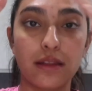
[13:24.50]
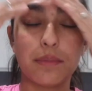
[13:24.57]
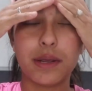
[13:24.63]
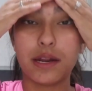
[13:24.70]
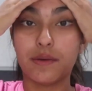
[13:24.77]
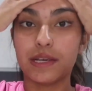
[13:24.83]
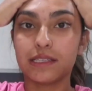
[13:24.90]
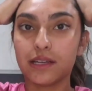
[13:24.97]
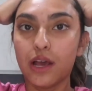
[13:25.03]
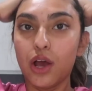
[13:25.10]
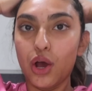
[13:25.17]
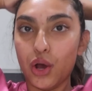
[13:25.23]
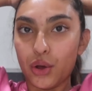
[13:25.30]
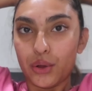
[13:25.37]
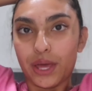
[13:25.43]
them. Anyways,
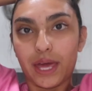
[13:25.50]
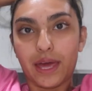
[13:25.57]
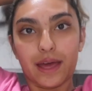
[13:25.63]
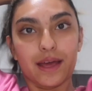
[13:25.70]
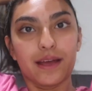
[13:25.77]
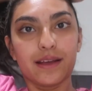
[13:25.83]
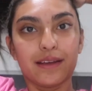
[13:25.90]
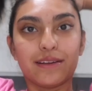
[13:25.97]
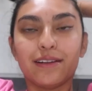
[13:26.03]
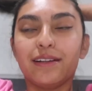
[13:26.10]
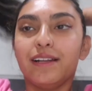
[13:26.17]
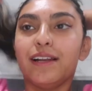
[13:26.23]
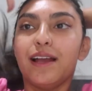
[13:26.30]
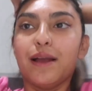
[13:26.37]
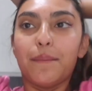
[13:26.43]
okay.
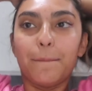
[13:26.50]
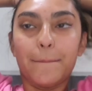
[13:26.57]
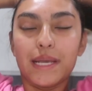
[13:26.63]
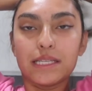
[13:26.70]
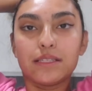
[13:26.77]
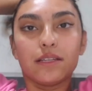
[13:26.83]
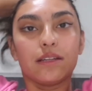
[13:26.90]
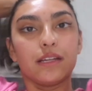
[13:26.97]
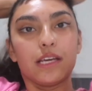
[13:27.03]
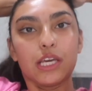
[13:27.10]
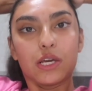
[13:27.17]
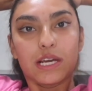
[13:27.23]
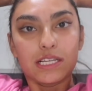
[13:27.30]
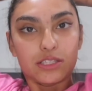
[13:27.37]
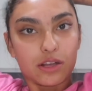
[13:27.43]
Basically,
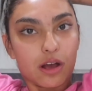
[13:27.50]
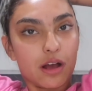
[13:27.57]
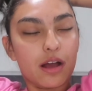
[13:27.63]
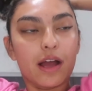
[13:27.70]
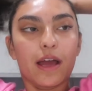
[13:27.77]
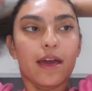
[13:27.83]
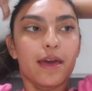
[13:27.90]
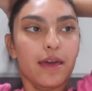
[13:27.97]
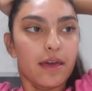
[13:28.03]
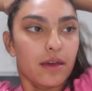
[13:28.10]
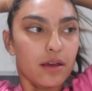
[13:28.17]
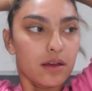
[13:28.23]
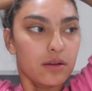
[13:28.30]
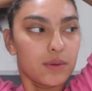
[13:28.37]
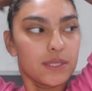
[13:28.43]
you guys saw
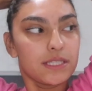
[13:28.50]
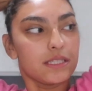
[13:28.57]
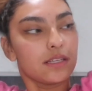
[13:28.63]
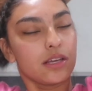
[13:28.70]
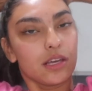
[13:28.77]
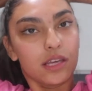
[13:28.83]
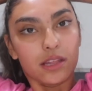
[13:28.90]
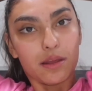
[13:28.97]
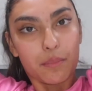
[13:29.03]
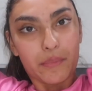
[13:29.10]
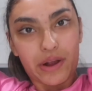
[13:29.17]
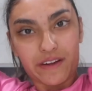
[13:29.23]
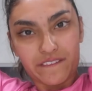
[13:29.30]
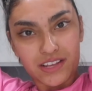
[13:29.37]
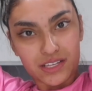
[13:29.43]
I was cooking them
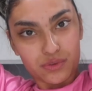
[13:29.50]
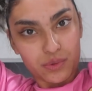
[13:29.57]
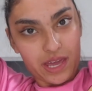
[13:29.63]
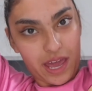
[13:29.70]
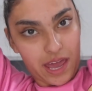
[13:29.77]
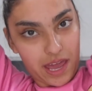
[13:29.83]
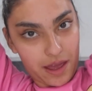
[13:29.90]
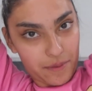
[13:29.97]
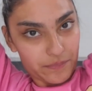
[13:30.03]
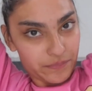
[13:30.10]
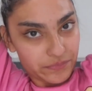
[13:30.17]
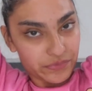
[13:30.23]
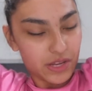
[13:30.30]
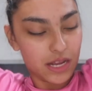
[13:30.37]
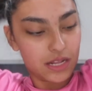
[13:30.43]
breakfast. We ate
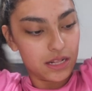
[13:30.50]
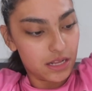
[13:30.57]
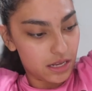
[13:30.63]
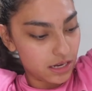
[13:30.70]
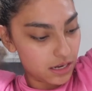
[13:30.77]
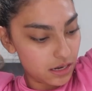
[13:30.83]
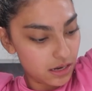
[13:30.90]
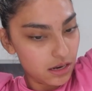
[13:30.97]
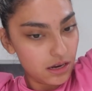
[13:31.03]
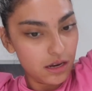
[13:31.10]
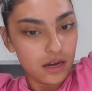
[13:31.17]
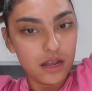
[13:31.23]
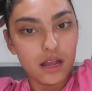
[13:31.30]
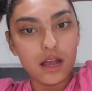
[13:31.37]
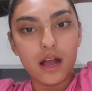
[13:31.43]
and then
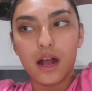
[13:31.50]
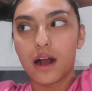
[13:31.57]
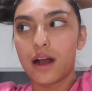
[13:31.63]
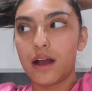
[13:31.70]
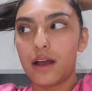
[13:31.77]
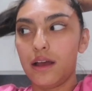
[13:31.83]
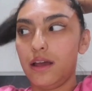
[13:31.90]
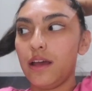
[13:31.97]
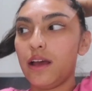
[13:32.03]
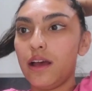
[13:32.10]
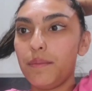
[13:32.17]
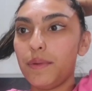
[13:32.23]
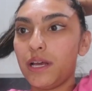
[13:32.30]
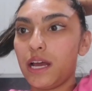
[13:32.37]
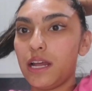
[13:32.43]
I
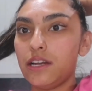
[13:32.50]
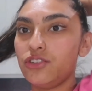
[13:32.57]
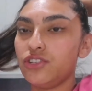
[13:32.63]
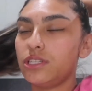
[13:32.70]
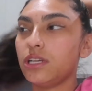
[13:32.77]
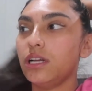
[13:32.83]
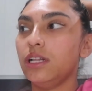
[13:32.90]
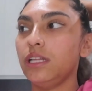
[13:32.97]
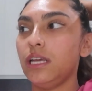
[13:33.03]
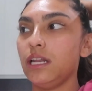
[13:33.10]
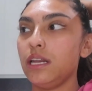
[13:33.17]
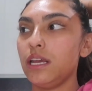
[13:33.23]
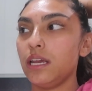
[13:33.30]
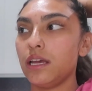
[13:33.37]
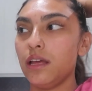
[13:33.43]
have been kind of just
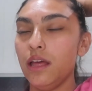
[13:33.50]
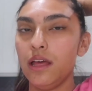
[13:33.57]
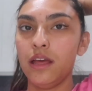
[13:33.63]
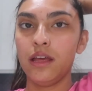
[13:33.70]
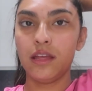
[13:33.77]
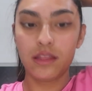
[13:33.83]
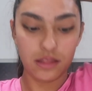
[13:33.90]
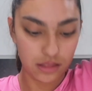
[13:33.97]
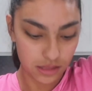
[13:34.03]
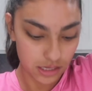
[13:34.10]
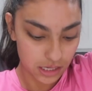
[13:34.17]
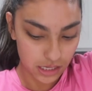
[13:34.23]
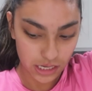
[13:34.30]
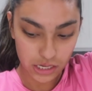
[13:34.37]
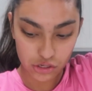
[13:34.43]
cleaning
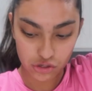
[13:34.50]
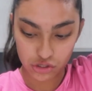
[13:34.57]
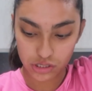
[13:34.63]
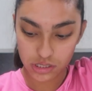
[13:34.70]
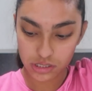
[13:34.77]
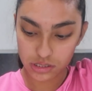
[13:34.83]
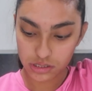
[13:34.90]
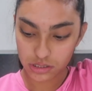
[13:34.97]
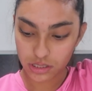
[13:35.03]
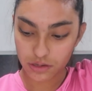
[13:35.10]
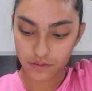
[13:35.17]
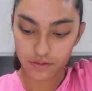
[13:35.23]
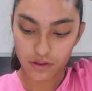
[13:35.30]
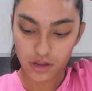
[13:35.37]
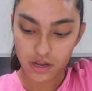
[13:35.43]
the kitchen and
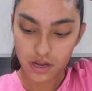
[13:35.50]
stuff